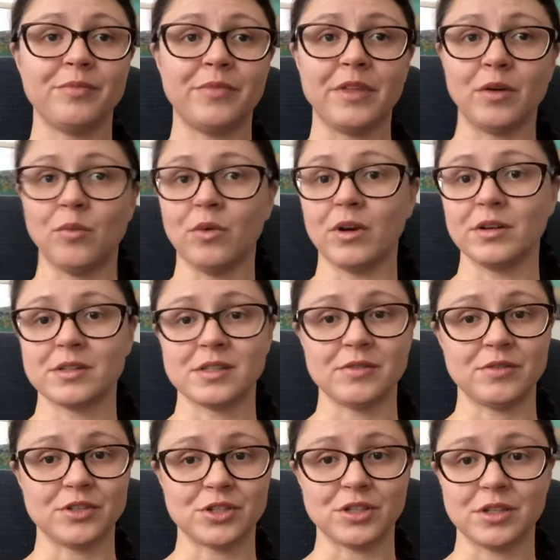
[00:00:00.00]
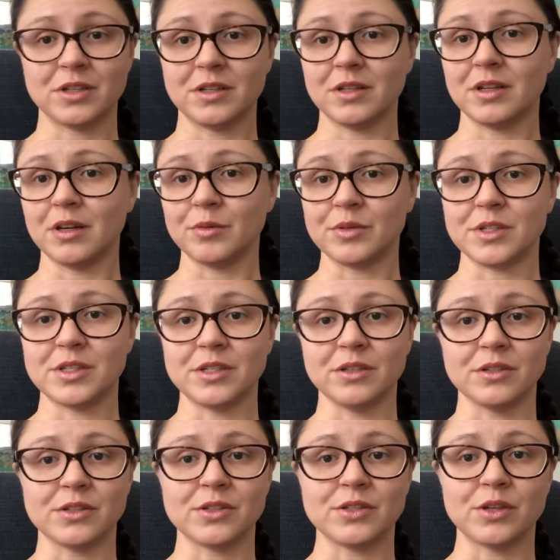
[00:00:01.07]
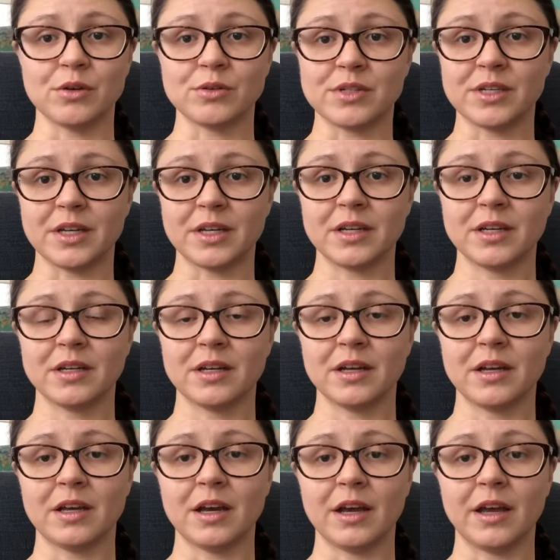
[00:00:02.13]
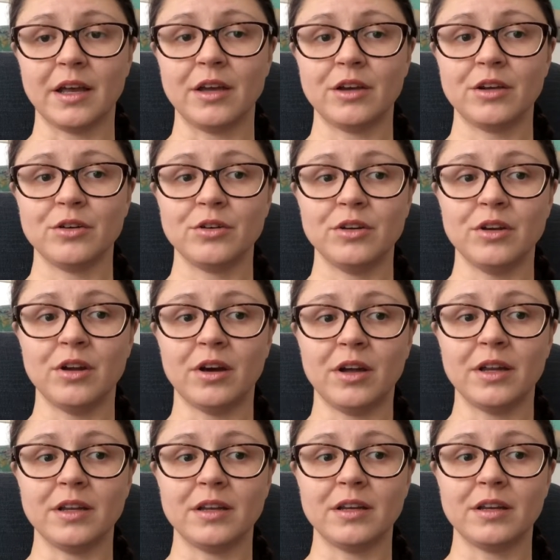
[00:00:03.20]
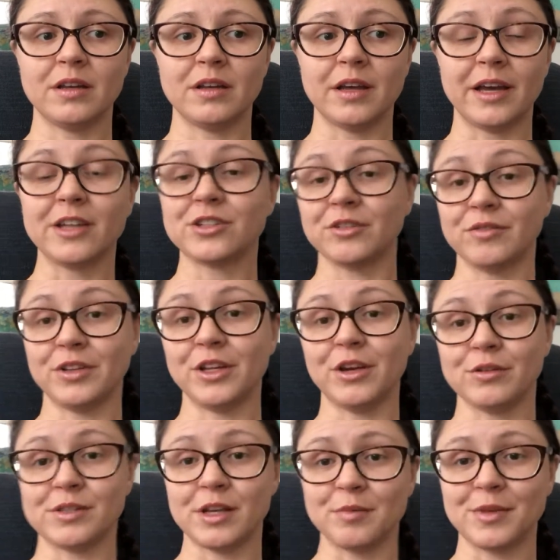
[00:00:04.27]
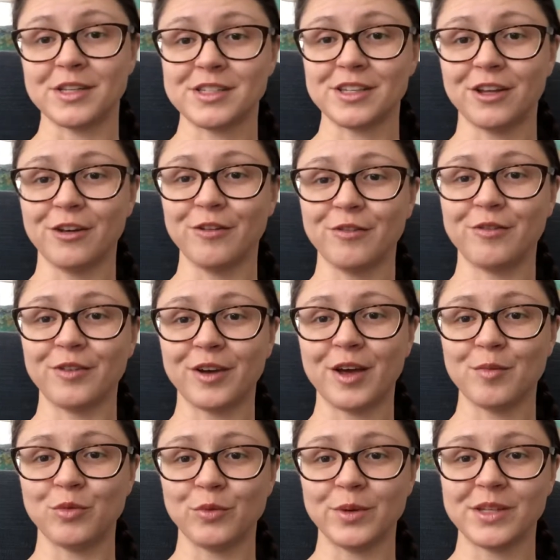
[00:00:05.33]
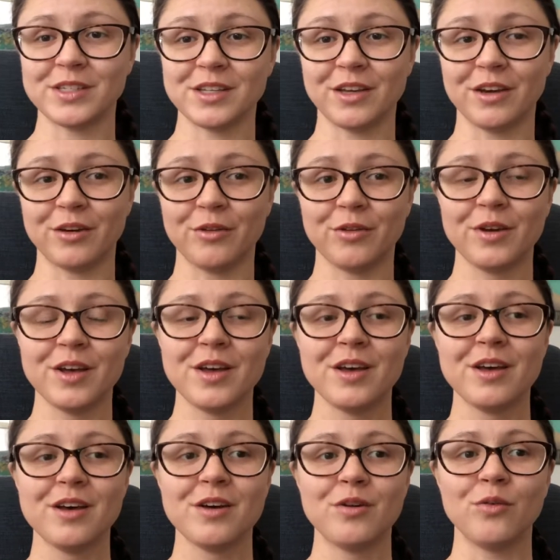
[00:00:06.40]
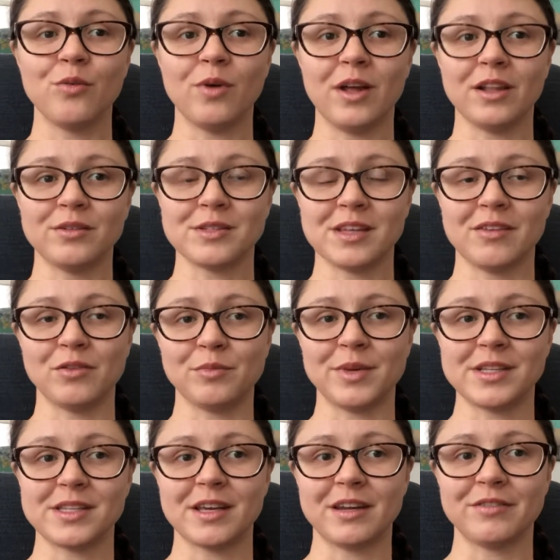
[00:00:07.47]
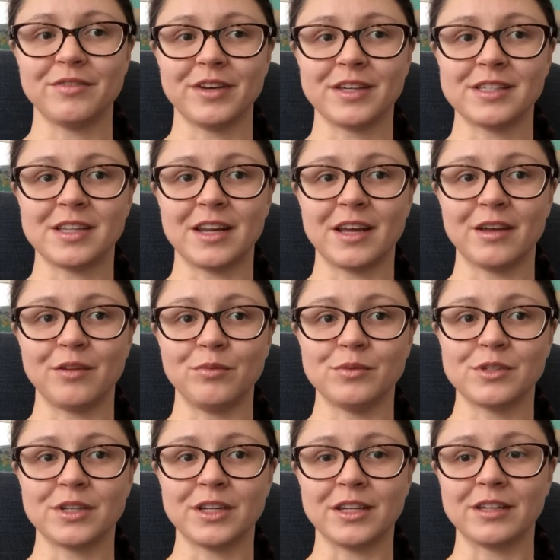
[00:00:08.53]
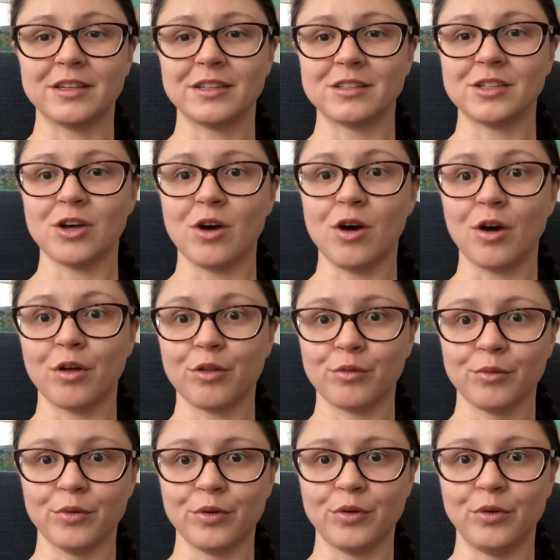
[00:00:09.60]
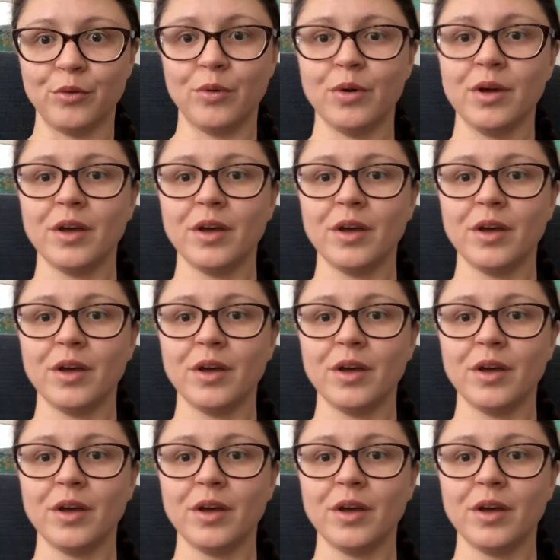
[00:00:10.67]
They weren't sufficient. I was still so sick. I actually videotaped myself a couple weeks ago while I was having my side effects, and I was gonna talk through